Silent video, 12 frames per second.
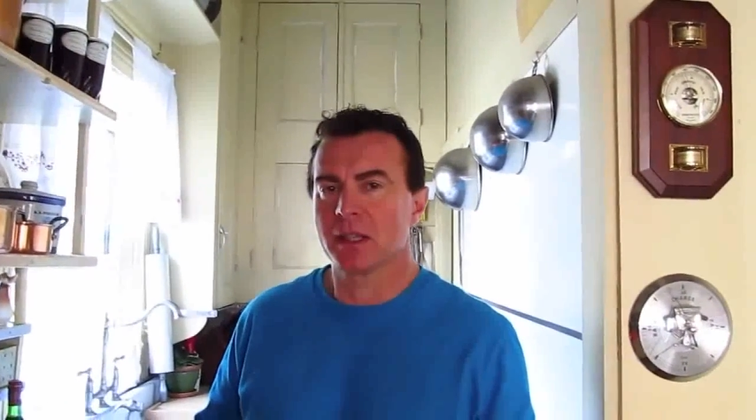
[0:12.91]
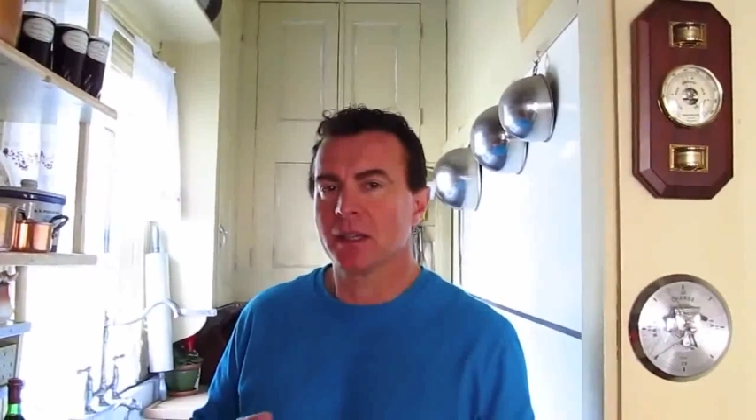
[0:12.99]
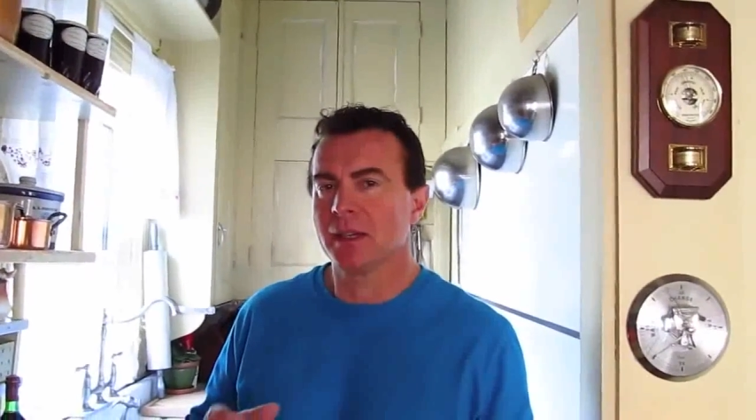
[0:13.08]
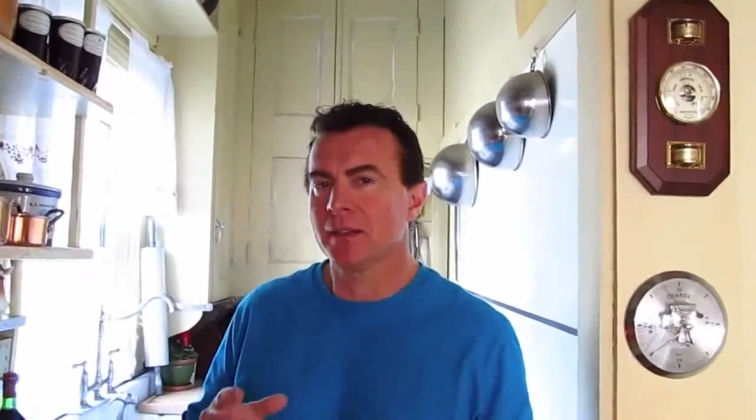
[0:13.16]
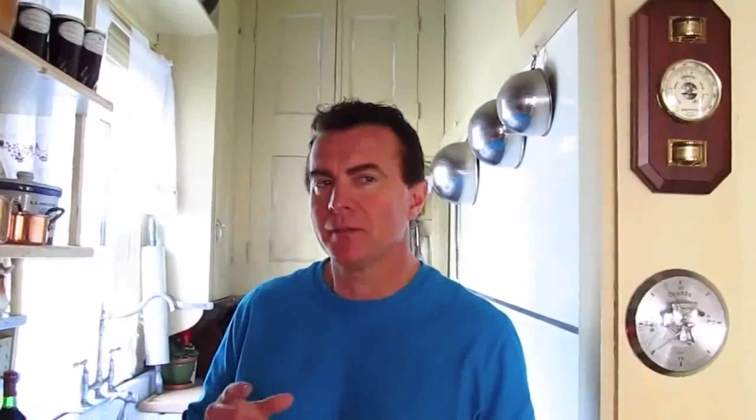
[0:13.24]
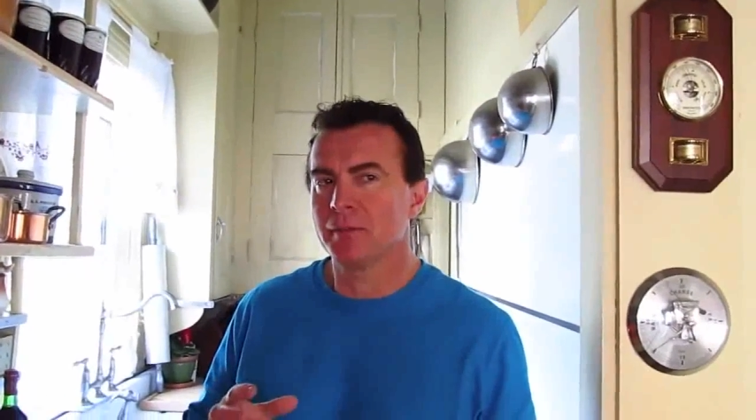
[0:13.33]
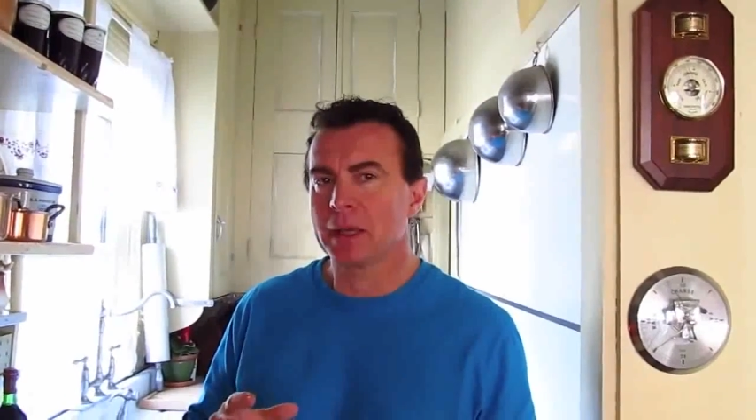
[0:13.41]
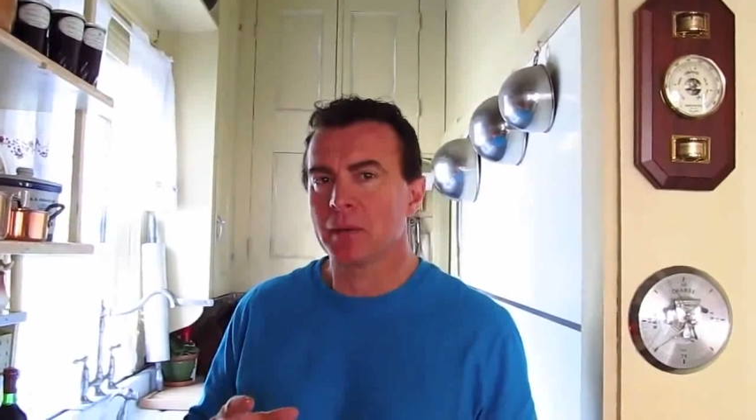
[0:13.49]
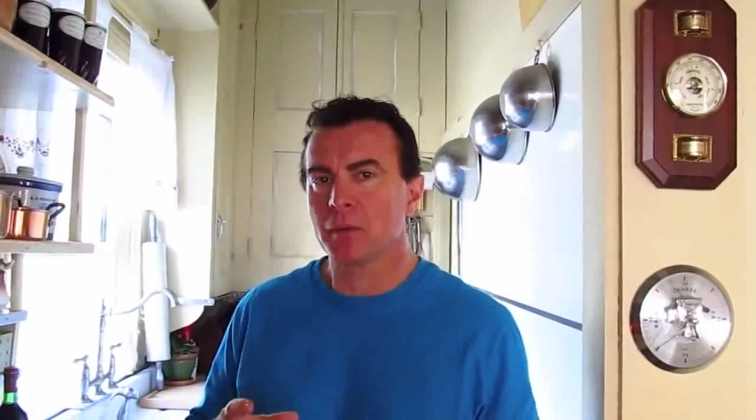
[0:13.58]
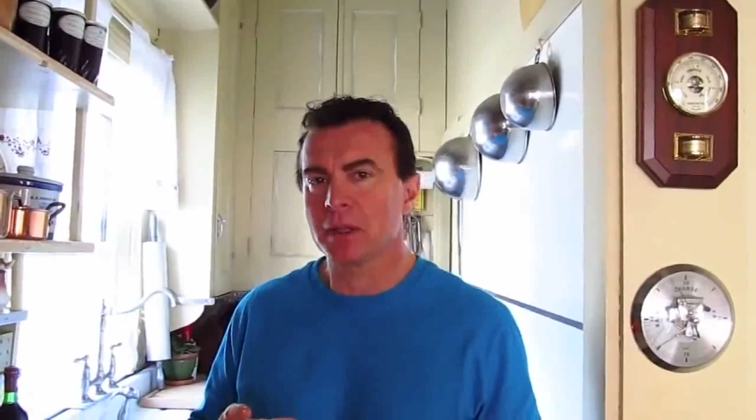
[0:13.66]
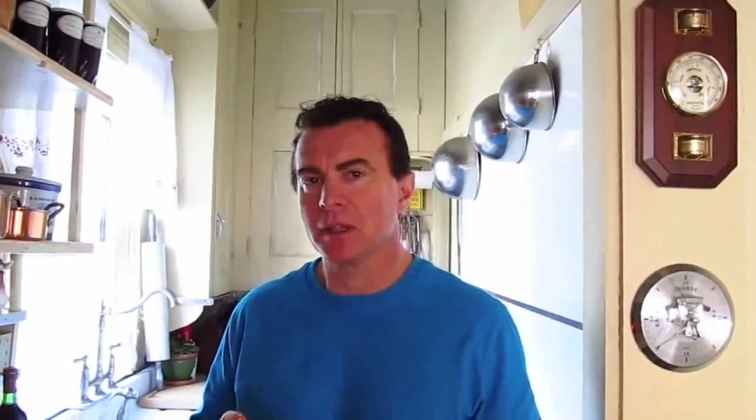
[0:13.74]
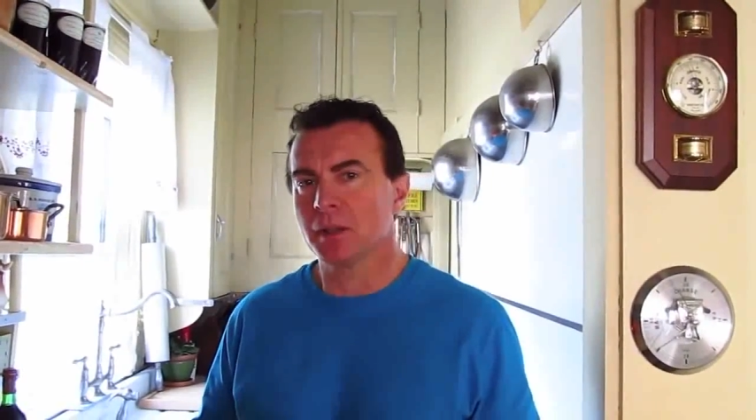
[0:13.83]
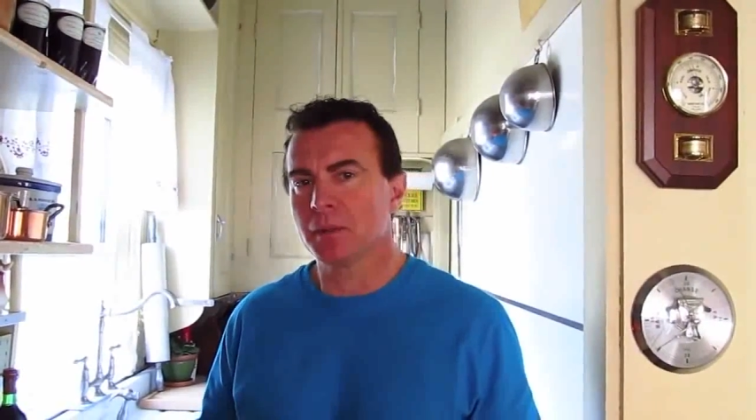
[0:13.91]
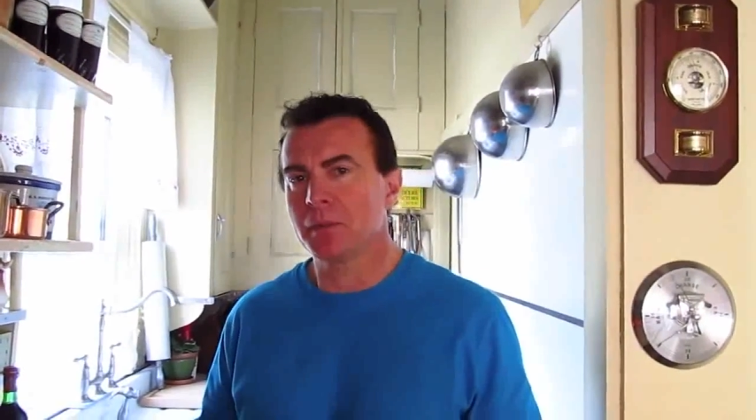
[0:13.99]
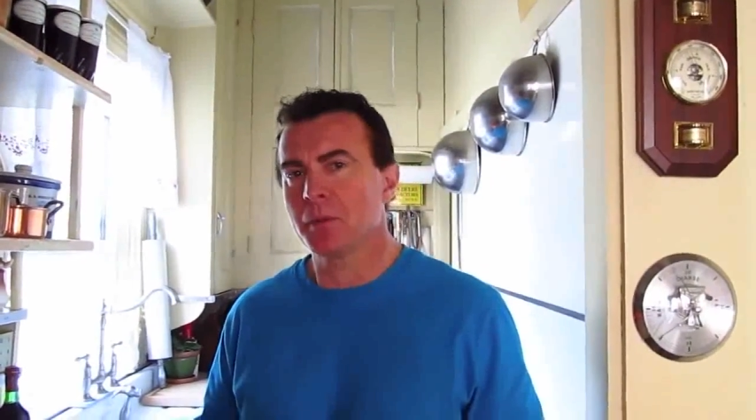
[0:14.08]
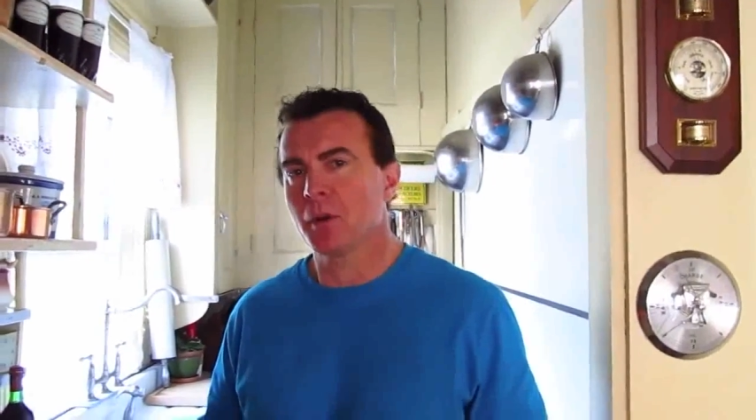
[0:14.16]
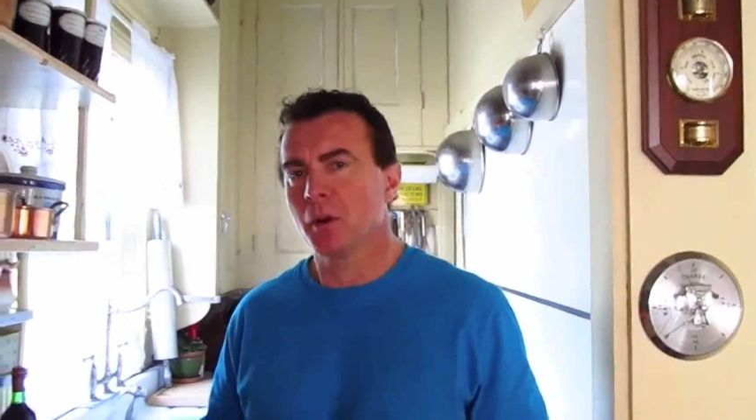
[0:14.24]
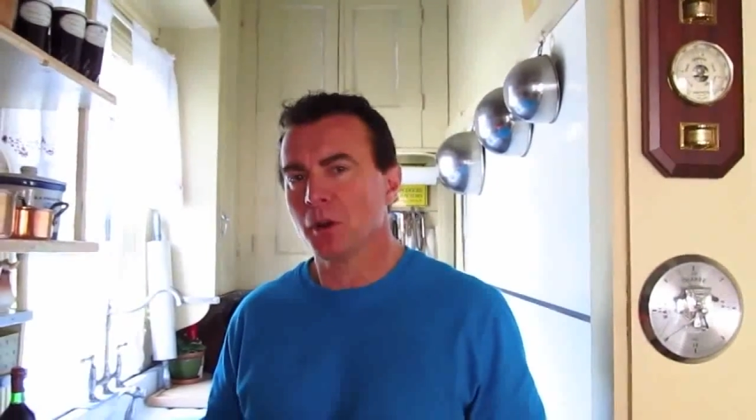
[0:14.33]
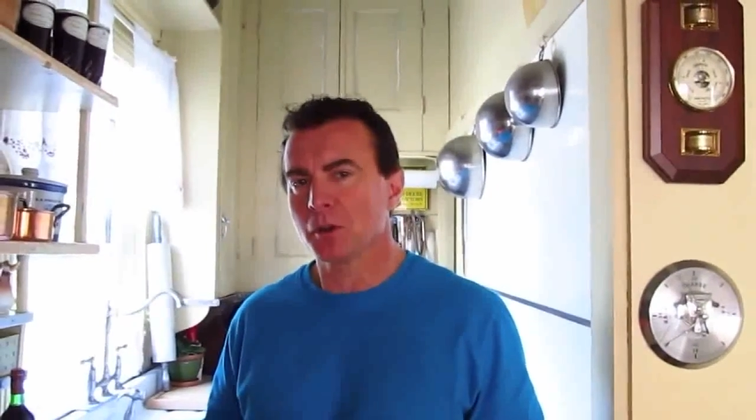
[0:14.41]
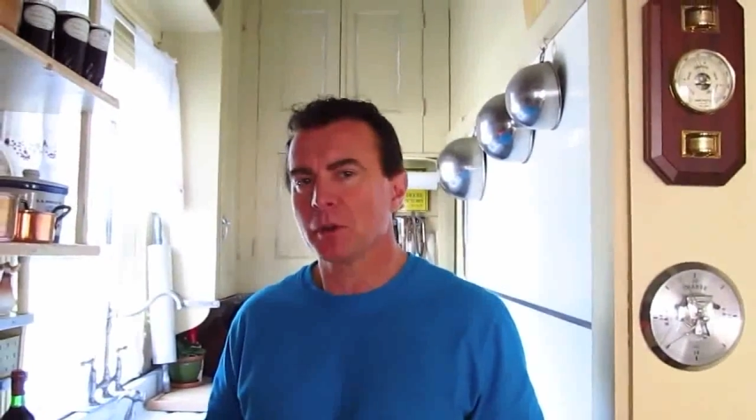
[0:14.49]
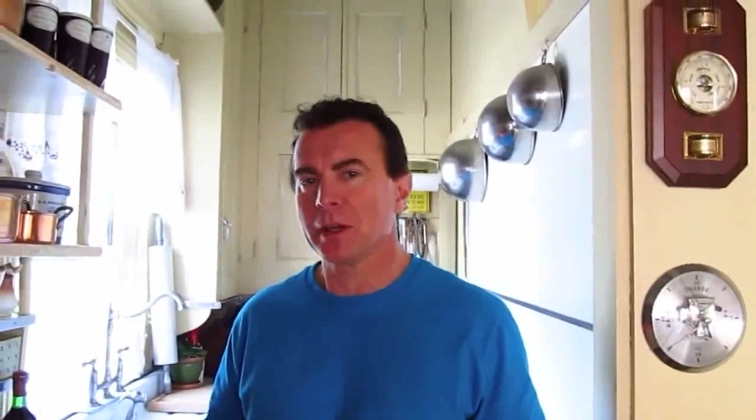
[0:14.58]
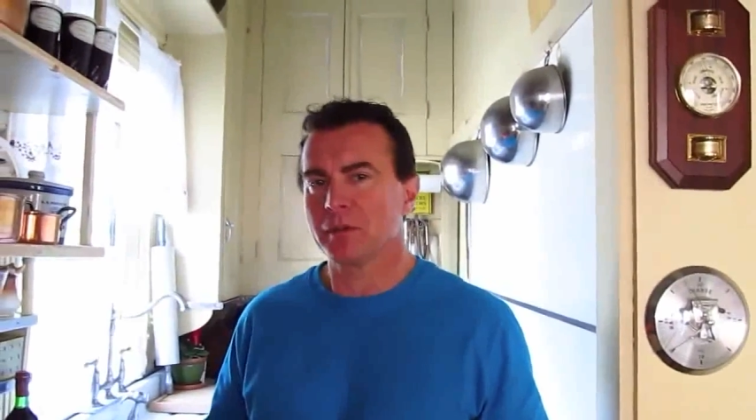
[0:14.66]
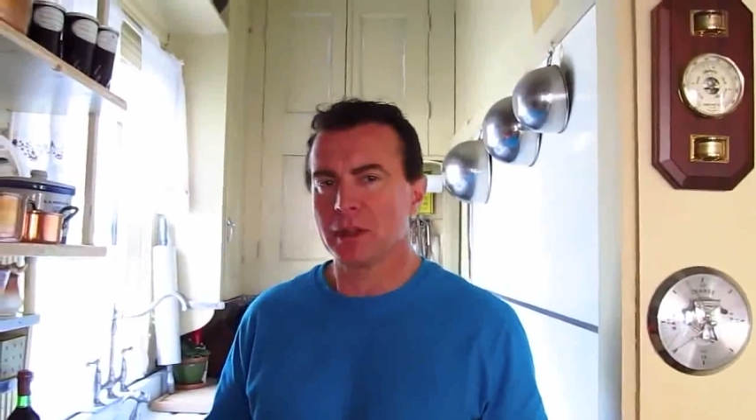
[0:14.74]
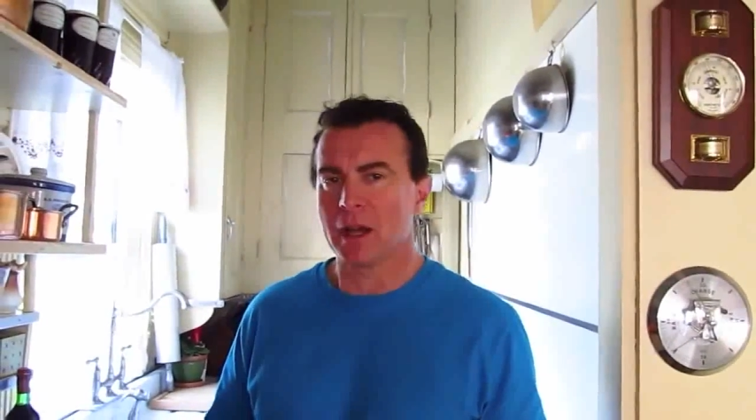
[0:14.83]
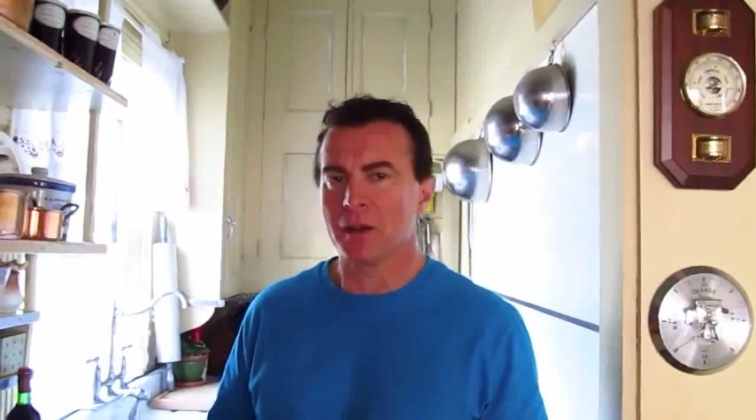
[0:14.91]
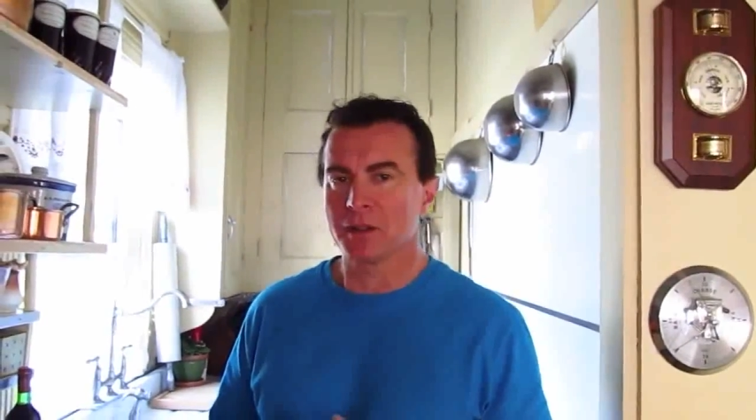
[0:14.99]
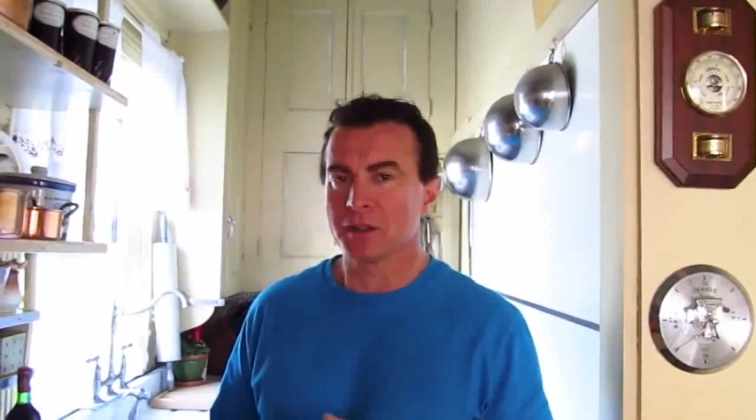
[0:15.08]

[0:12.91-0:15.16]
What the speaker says: I've made it with a little bit more whole grain flour